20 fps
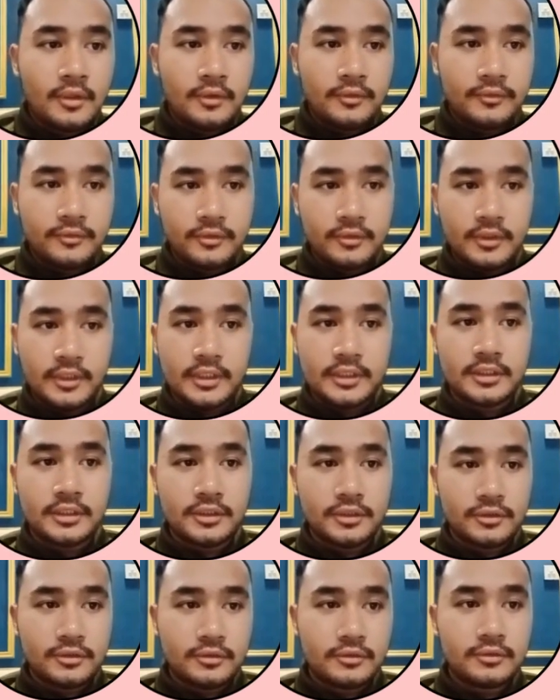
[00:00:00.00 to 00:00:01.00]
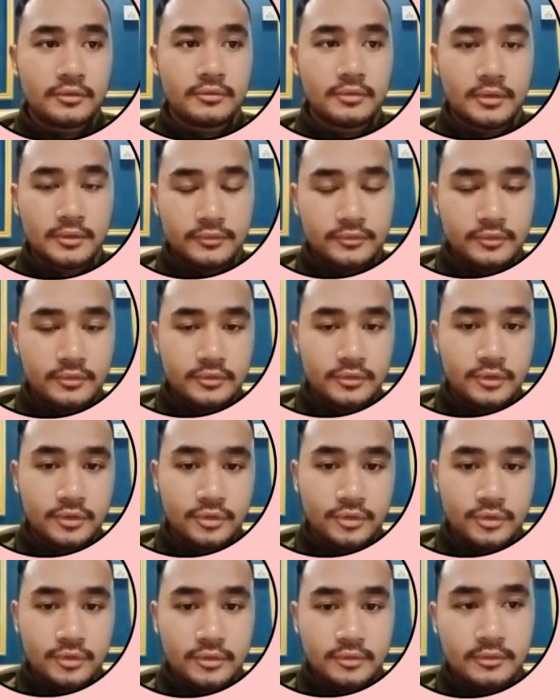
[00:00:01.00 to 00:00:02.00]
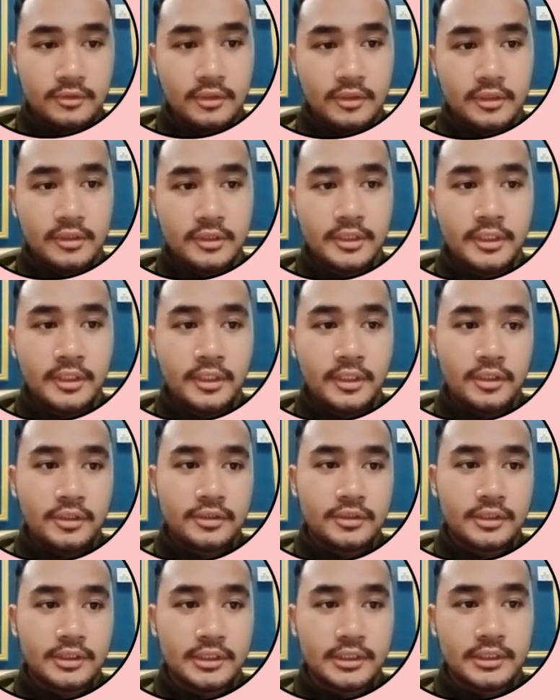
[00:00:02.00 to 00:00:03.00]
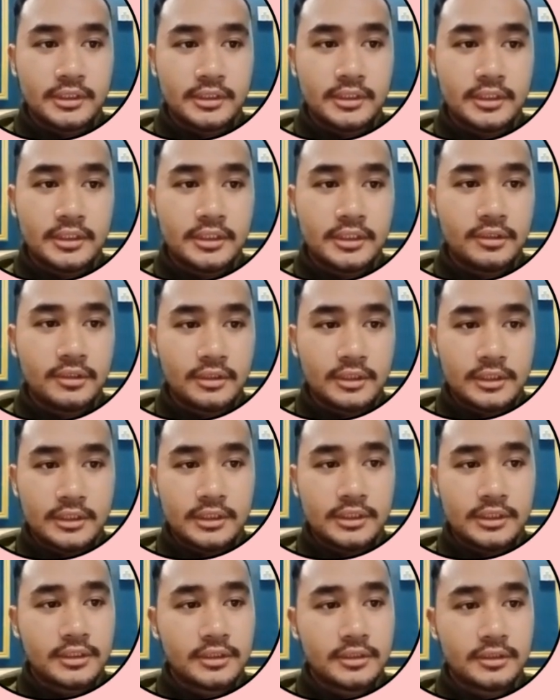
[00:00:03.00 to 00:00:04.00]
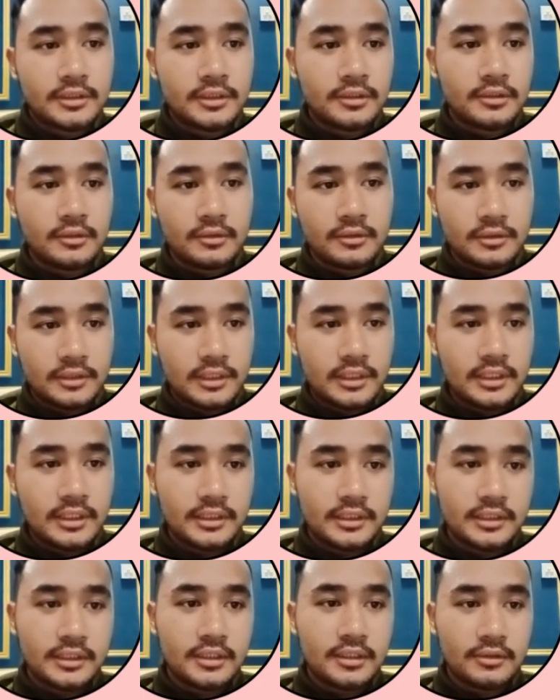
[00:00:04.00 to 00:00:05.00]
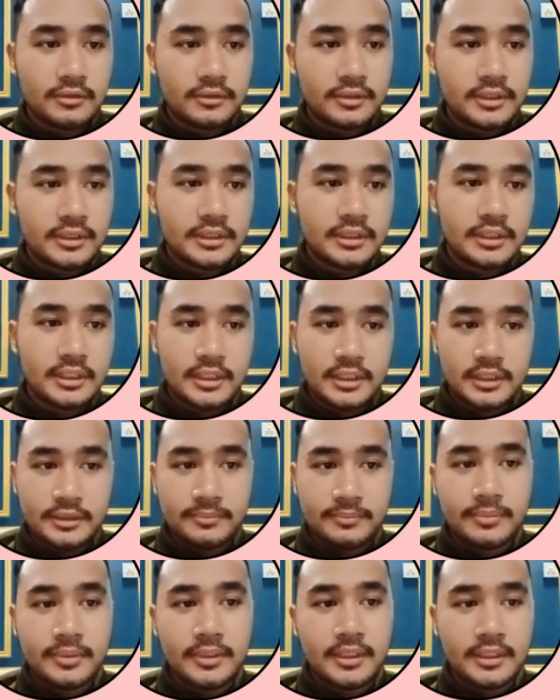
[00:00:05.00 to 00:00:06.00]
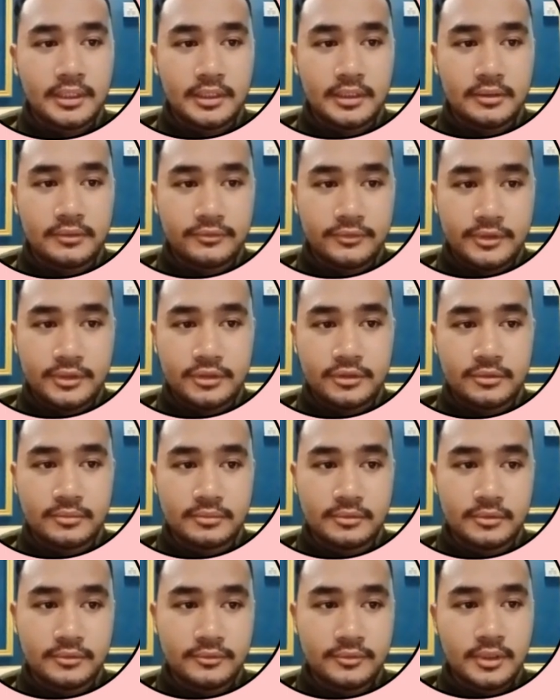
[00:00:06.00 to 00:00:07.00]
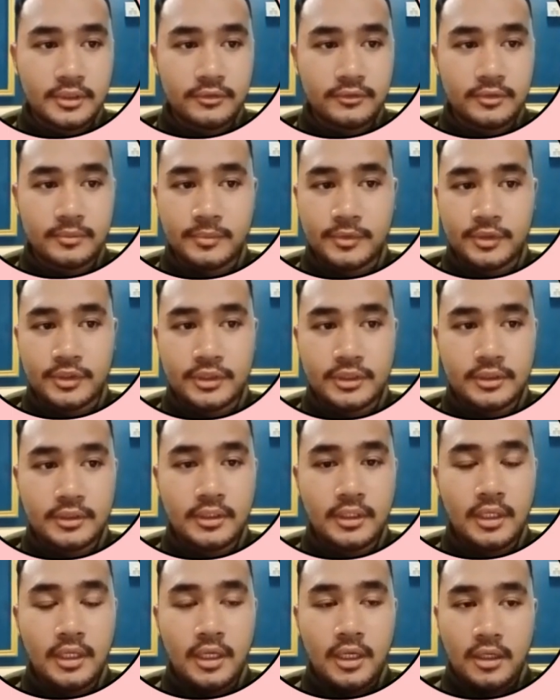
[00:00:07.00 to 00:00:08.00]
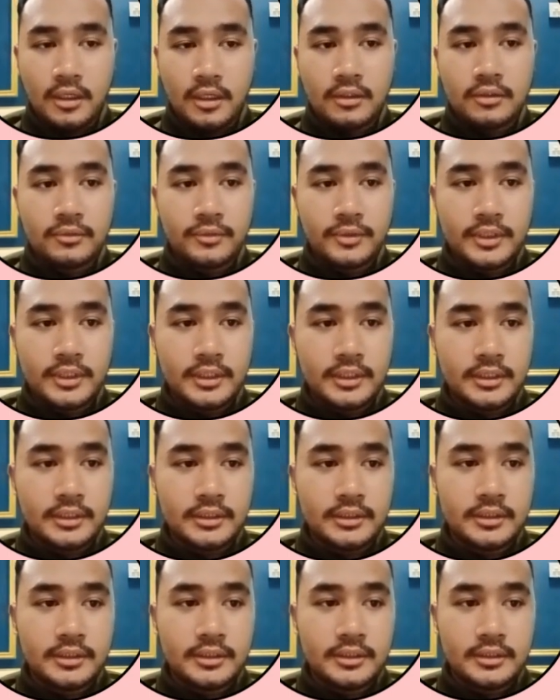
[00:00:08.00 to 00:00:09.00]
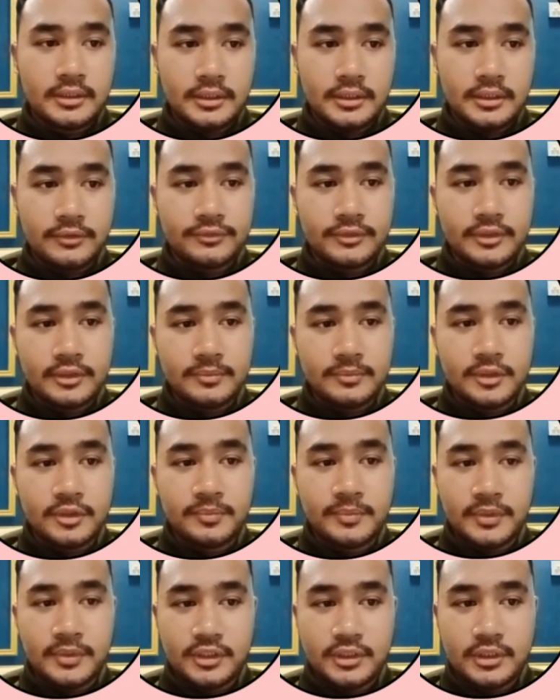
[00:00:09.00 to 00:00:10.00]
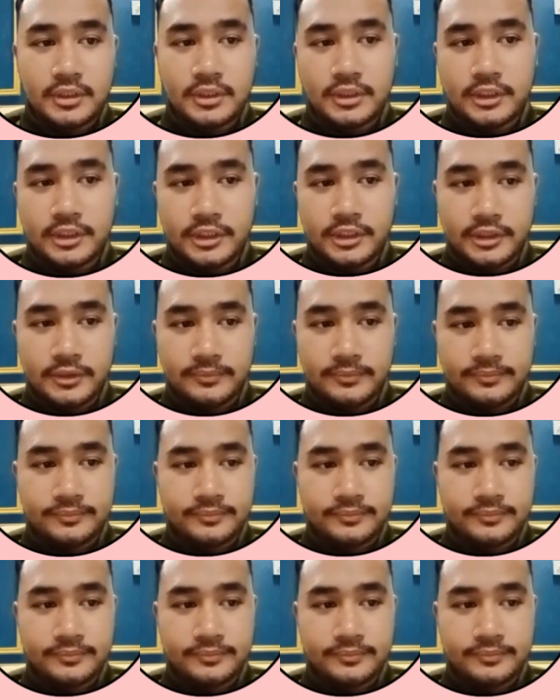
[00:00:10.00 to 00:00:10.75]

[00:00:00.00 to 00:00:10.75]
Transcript: For ISO 1401, generally the organization shall conduct internal audit at planned interval to provide information on whether the environment management system